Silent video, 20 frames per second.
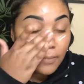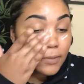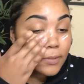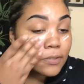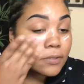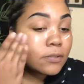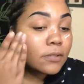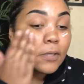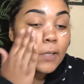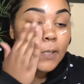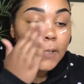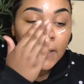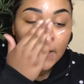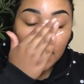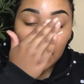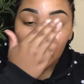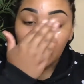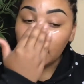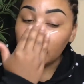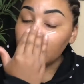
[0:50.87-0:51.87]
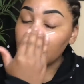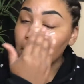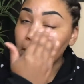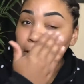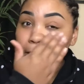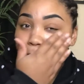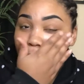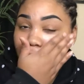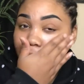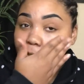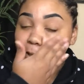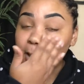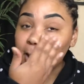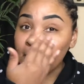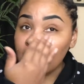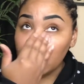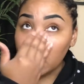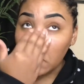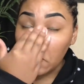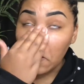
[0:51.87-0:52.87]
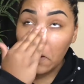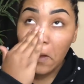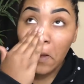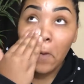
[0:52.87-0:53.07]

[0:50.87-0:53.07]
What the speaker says: still not done like really